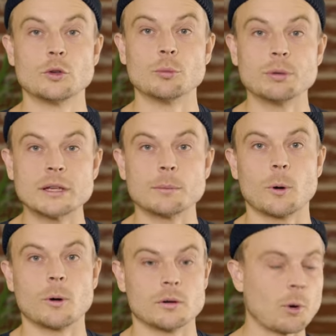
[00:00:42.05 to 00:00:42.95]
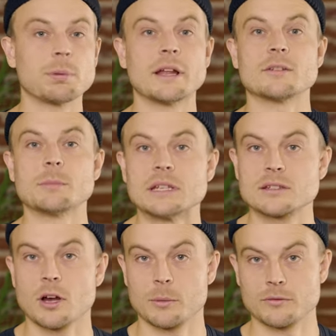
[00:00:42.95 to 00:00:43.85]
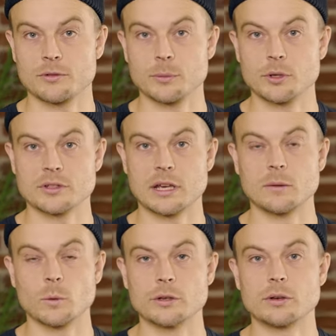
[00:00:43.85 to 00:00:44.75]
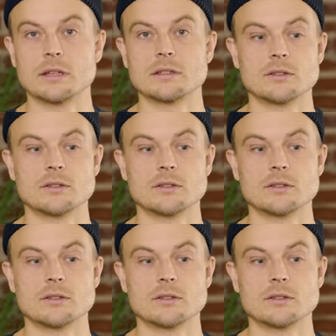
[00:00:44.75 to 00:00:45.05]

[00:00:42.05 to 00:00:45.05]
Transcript: You bleed more plasma is coming from your skin when you get